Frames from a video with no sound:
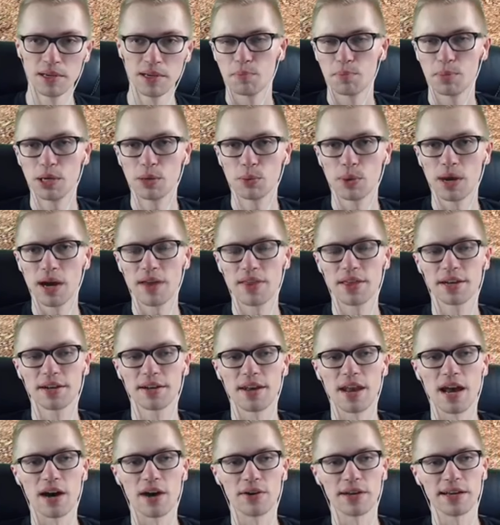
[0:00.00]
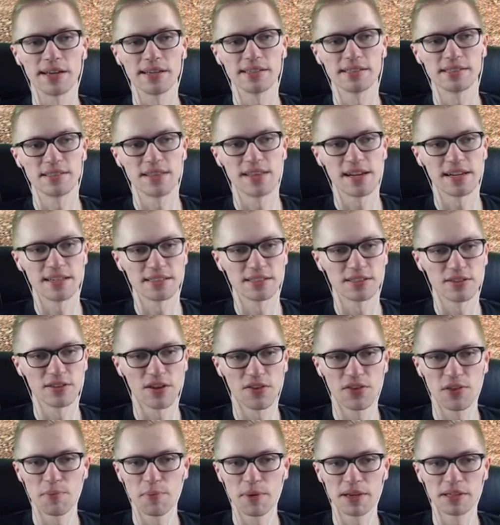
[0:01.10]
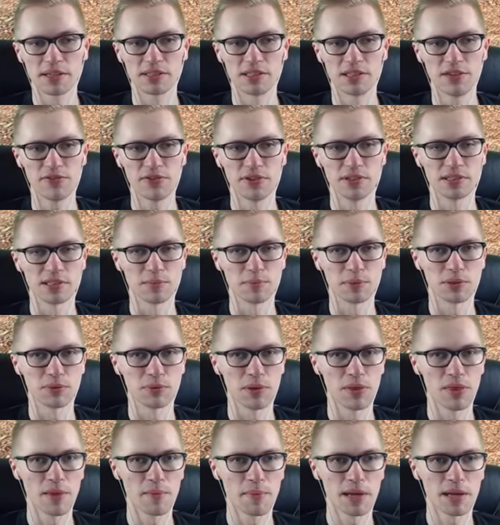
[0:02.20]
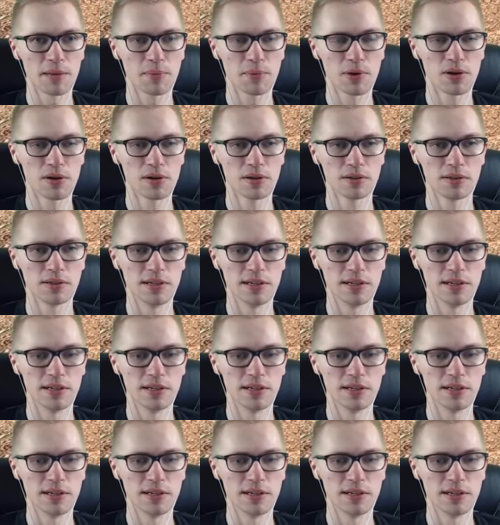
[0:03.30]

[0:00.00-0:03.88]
Be aware that nowadays there's not the biggest difference in between them anymore.